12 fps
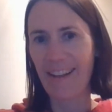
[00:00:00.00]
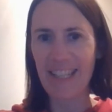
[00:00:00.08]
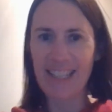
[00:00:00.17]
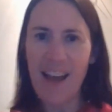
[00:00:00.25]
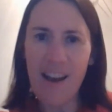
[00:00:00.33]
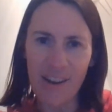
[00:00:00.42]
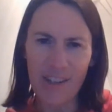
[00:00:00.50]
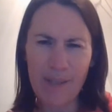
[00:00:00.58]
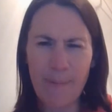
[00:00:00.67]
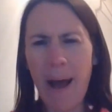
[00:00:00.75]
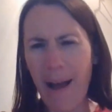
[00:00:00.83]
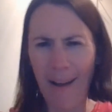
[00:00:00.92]
the
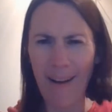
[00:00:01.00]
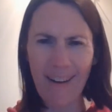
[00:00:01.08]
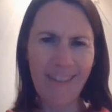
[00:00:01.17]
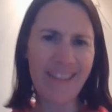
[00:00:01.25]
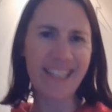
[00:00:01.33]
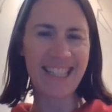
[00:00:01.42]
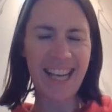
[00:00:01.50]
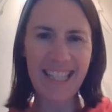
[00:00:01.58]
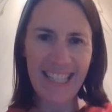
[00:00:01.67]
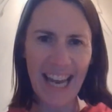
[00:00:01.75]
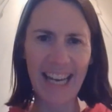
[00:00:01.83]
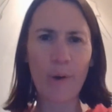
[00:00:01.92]
Taj Mahal or the
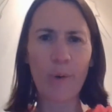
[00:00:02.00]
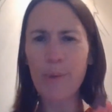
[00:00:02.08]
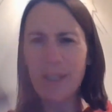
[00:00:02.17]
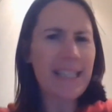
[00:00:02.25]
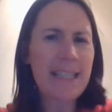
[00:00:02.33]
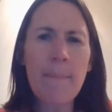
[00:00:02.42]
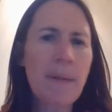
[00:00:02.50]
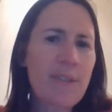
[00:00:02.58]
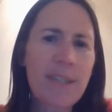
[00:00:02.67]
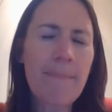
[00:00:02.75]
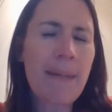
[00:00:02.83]
Titanic, or what is the most